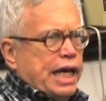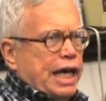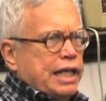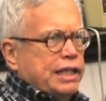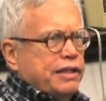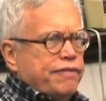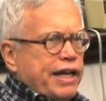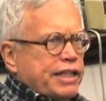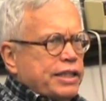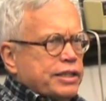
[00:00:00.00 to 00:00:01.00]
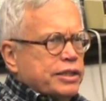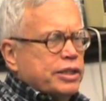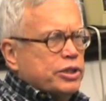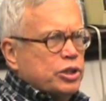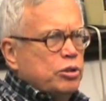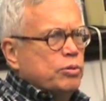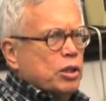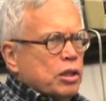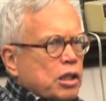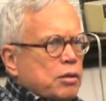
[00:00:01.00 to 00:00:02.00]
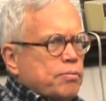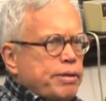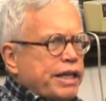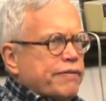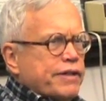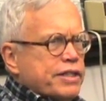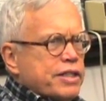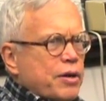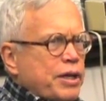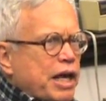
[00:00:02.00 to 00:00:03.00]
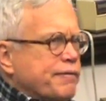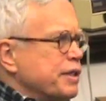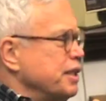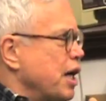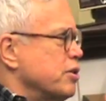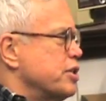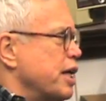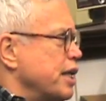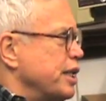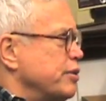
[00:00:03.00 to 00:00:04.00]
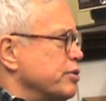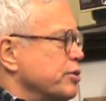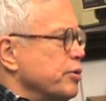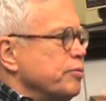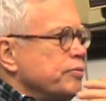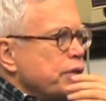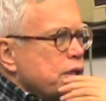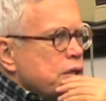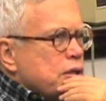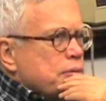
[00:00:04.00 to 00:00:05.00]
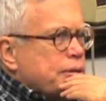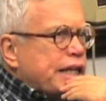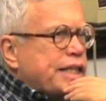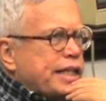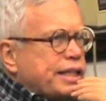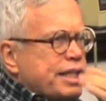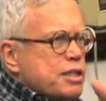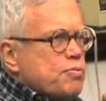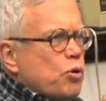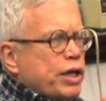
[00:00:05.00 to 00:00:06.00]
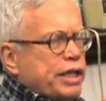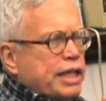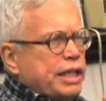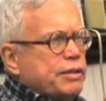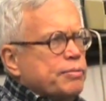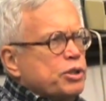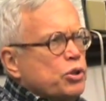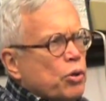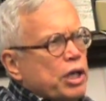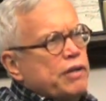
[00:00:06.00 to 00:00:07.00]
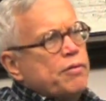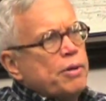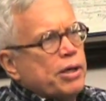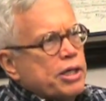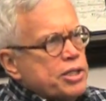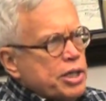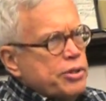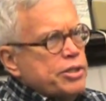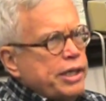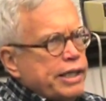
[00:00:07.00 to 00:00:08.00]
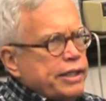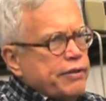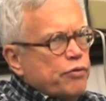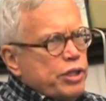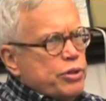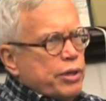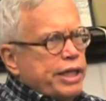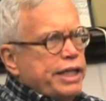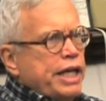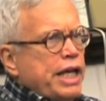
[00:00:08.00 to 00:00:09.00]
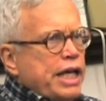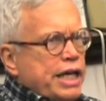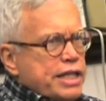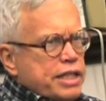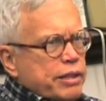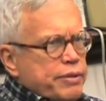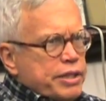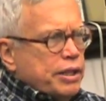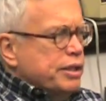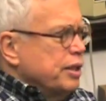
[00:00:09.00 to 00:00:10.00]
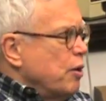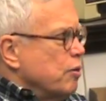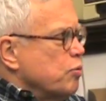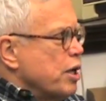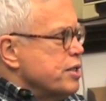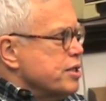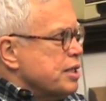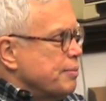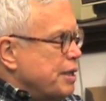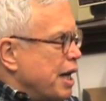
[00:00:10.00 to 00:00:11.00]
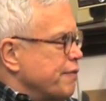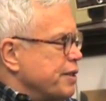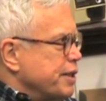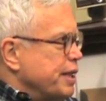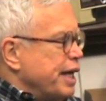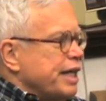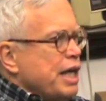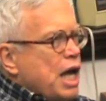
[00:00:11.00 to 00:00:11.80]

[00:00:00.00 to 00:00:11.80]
and the fact is, consumer benefits don't have a large-scale interest group. But I think at this point, I think the majority of Americans understand that free trade is going to result in lower prices. I'm confident of that.